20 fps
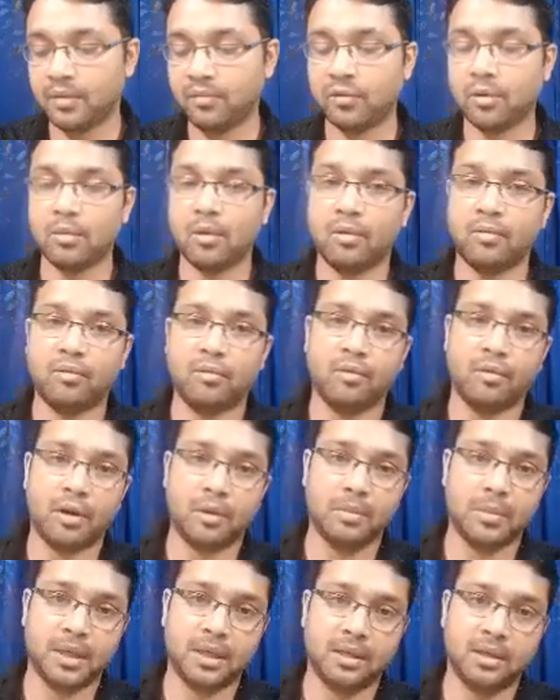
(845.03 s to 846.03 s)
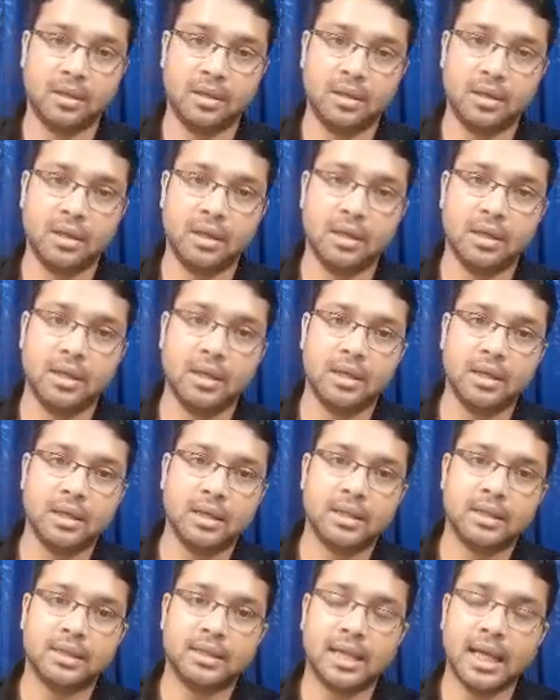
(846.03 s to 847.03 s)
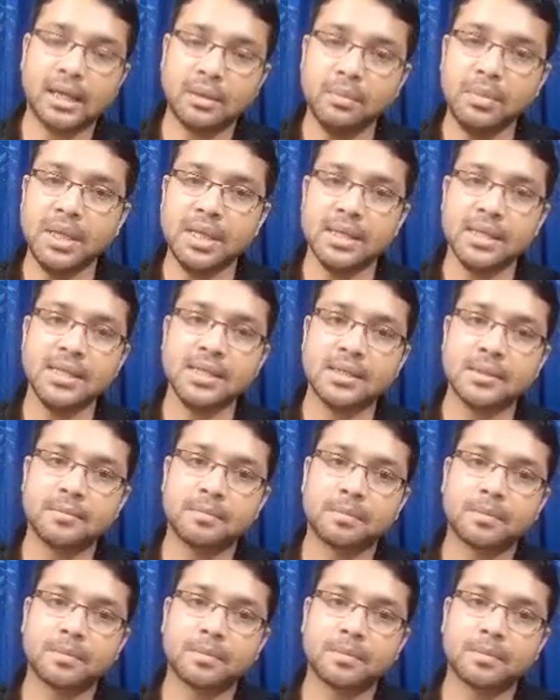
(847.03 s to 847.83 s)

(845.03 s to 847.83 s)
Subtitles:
form of government. That means